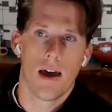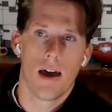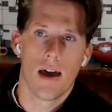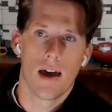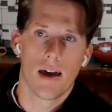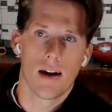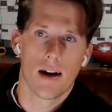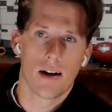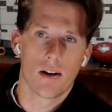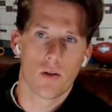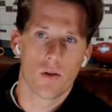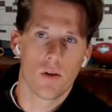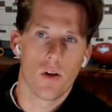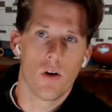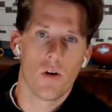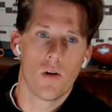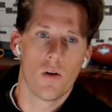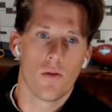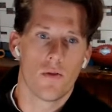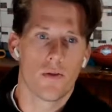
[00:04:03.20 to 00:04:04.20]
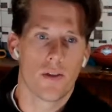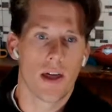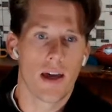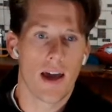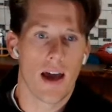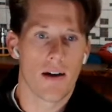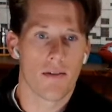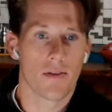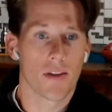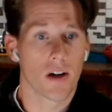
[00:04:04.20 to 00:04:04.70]
And I don't know if they
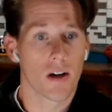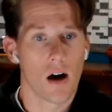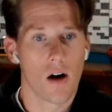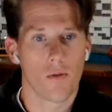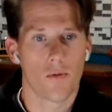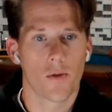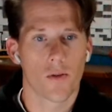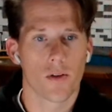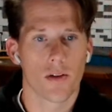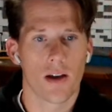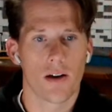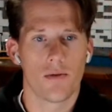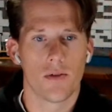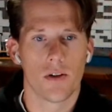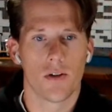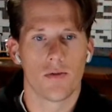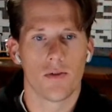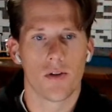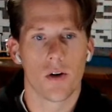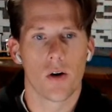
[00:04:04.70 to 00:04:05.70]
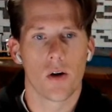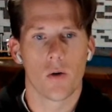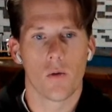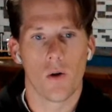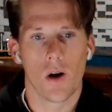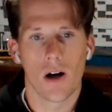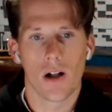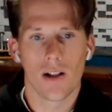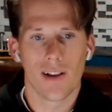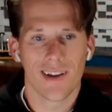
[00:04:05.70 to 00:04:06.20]
have the comfort level of knowing,
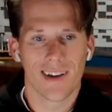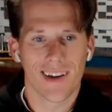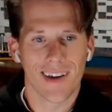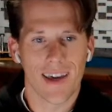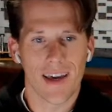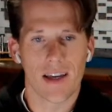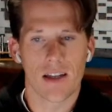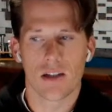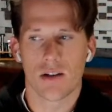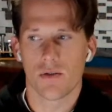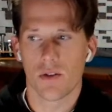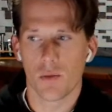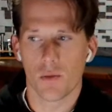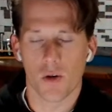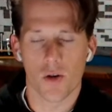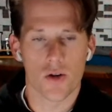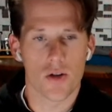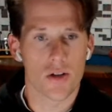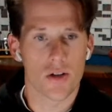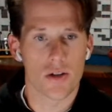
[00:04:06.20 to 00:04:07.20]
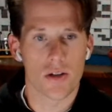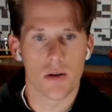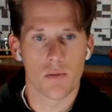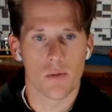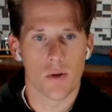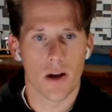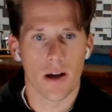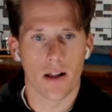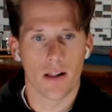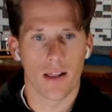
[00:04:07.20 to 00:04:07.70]
well, in case of emergency
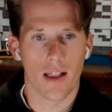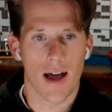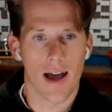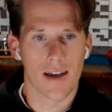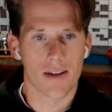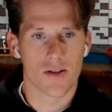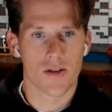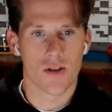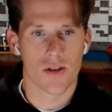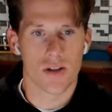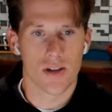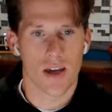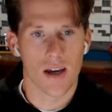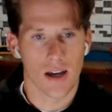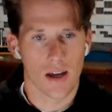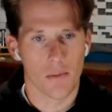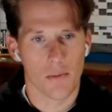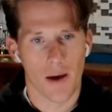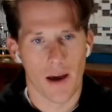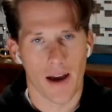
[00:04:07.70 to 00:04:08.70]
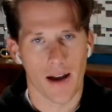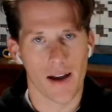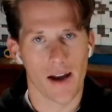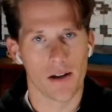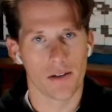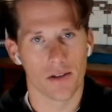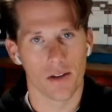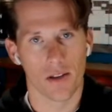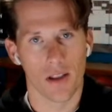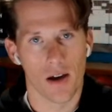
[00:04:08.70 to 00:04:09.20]
break class, just kick him back
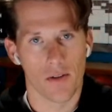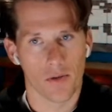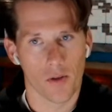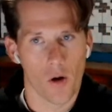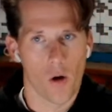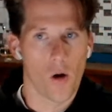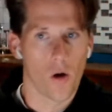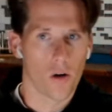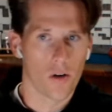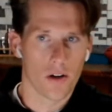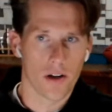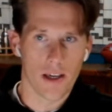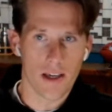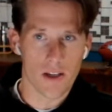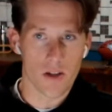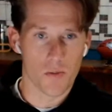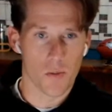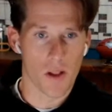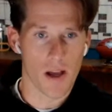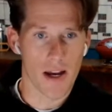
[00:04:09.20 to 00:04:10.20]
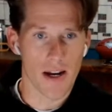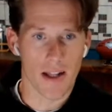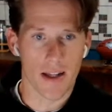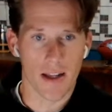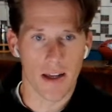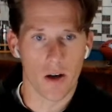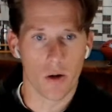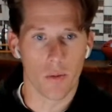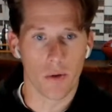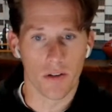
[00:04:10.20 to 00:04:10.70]
out to left guard. He's played
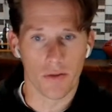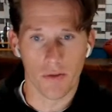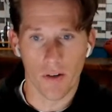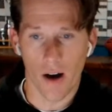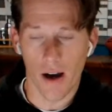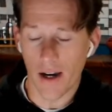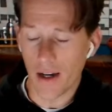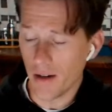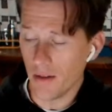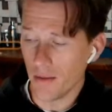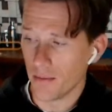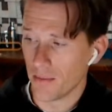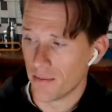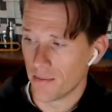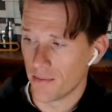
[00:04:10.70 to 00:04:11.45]
it. He'll be fine.